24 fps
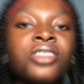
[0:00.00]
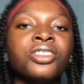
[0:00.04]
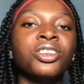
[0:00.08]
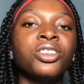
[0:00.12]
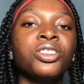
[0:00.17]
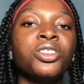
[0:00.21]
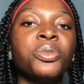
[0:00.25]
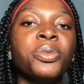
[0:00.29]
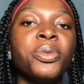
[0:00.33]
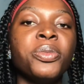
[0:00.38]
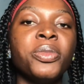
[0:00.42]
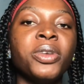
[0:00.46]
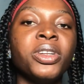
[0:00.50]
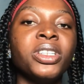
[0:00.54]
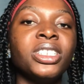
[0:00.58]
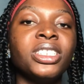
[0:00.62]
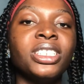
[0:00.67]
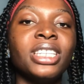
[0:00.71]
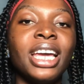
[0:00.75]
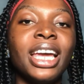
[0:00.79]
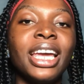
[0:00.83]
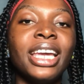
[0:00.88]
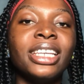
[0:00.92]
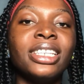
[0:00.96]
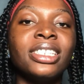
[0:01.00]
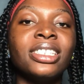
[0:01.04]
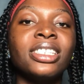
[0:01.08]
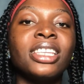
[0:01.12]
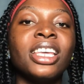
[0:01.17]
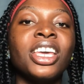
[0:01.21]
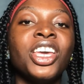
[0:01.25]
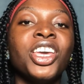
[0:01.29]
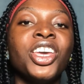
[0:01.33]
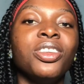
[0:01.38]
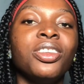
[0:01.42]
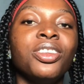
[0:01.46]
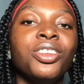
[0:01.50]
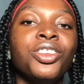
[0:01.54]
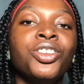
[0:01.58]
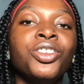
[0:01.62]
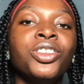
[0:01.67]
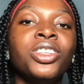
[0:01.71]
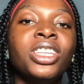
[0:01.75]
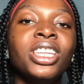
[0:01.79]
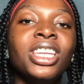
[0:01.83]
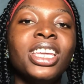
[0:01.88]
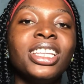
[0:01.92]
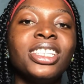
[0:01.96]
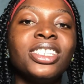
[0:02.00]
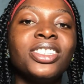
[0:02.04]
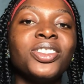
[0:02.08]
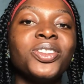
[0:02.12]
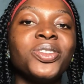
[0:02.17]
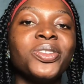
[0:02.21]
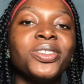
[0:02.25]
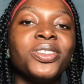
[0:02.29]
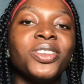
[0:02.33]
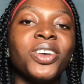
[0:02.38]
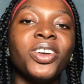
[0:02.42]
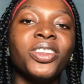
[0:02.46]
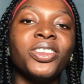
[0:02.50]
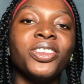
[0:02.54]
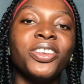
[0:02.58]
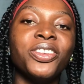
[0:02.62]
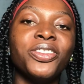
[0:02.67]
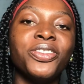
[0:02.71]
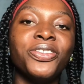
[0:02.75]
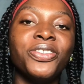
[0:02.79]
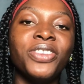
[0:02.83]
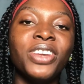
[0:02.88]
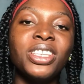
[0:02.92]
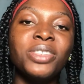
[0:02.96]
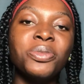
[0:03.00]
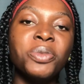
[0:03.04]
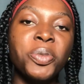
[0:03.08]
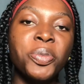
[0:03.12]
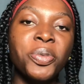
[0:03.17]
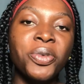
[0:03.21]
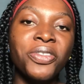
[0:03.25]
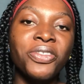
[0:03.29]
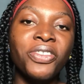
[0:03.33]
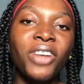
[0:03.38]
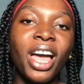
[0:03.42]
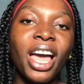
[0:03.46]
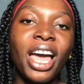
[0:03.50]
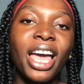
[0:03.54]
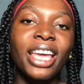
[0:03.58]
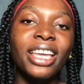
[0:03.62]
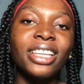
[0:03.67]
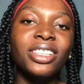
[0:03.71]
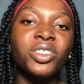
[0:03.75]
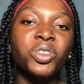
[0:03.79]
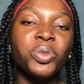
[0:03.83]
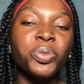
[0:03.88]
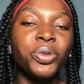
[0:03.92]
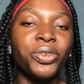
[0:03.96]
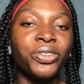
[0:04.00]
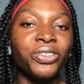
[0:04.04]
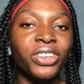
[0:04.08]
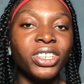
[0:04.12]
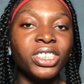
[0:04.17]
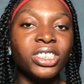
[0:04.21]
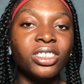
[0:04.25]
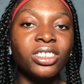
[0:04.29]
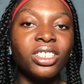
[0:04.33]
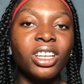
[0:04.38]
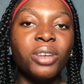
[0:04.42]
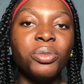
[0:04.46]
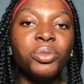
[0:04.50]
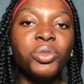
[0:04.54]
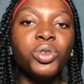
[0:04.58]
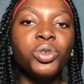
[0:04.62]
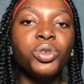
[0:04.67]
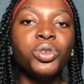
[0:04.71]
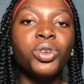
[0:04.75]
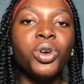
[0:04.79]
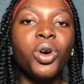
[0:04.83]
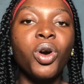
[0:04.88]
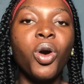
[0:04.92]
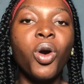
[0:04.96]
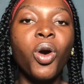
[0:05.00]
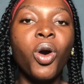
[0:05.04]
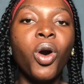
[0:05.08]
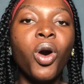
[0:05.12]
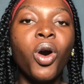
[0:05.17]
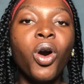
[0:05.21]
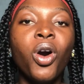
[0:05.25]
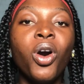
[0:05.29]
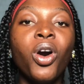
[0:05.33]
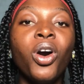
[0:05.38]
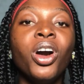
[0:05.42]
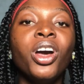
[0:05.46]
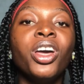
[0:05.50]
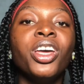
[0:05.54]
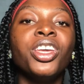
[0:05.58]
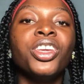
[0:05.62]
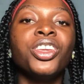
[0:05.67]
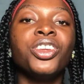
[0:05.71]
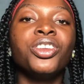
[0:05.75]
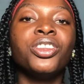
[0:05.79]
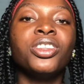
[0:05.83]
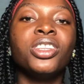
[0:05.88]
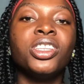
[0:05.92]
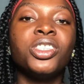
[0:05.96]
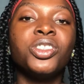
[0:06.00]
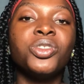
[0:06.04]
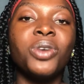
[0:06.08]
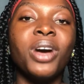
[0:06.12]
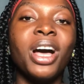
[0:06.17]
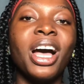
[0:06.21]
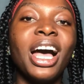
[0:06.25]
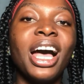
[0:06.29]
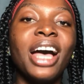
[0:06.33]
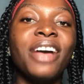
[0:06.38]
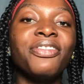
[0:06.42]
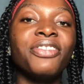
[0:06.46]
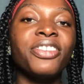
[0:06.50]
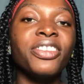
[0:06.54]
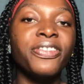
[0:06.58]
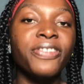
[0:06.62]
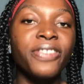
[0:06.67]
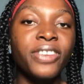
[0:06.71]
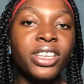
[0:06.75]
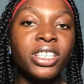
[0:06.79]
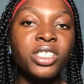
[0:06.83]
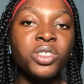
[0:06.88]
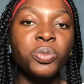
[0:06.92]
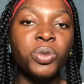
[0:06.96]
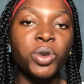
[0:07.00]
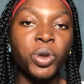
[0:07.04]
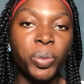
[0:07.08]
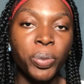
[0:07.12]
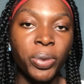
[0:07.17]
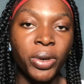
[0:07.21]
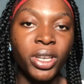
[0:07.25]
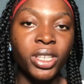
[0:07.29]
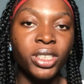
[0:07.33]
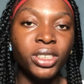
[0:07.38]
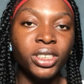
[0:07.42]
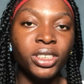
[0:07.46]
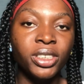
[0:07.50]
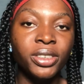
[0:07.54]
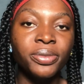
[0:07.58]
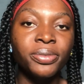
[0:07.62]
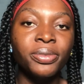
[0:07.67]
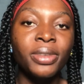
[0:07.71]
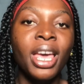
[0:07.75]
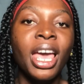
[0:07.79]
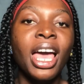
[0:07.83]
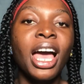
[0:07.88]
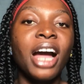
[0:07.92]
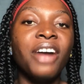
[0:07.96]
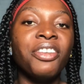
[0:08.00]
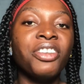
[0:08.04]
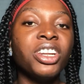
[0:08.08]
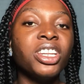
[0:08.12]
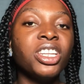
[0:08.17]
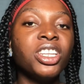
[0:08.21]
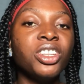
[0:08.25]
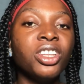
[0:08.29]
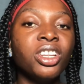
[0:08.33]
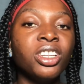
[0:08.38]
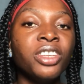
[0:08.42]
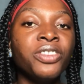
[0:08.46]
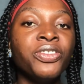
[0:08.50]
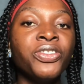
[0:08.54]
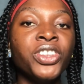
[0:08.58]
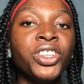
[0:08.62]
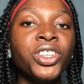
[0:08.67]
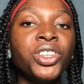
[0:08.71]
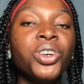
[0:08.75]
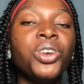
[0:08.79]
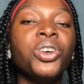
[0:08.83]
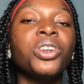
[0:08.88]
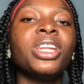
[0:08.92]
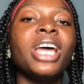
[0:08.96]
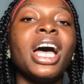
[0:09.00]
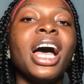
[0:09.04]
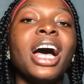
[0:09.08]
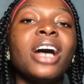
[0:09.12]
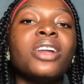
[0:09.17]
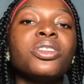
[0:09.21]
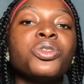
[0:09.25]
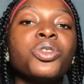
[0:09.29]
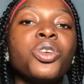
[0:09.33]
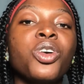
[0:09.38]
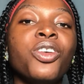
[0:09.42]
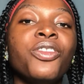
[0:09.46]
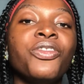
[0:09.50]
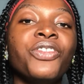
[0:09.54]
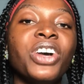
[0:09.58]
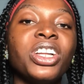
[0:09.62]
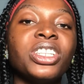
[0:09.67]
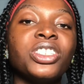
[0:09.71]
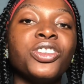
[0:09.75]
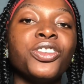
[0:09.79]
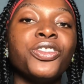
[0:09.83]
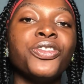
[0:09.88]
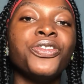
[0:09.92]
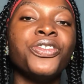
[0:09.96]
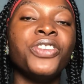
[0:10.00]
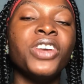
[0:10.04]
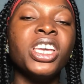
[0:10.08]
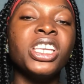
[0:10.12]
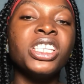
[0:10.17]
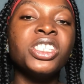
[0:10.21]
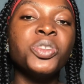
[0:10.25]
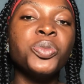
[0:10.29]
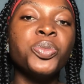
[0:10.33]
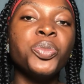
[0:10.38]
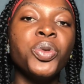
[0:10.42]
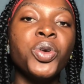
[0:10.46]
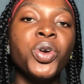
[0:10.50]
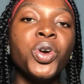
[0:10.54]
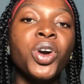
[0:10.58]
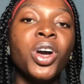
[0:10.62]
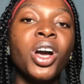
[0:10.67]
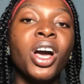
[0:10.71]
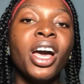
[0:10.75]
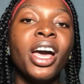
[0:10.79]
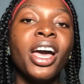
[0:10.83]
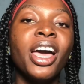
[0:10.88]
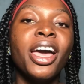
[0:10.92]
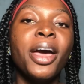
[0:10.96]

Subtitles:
So to be monetized, you need to turn your Facebook profile into professional mode, or you need to have a Facebook page. I've already done a video on how to convert your Facebook